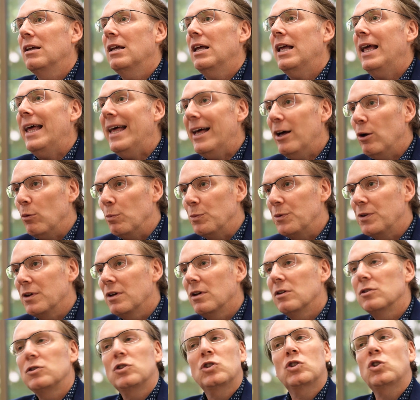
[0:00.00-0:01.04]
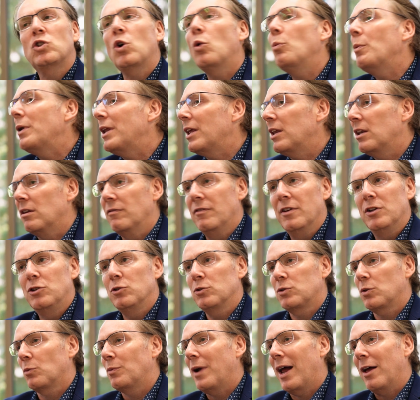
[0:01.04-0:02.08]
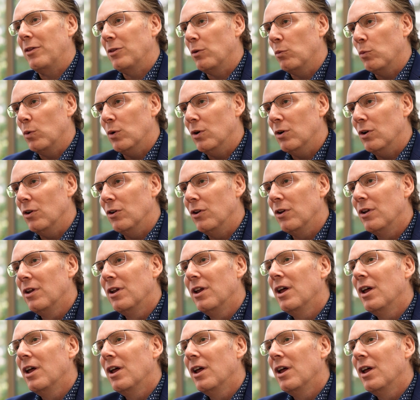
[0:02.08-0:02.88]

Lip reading: helped so many individuals around the world.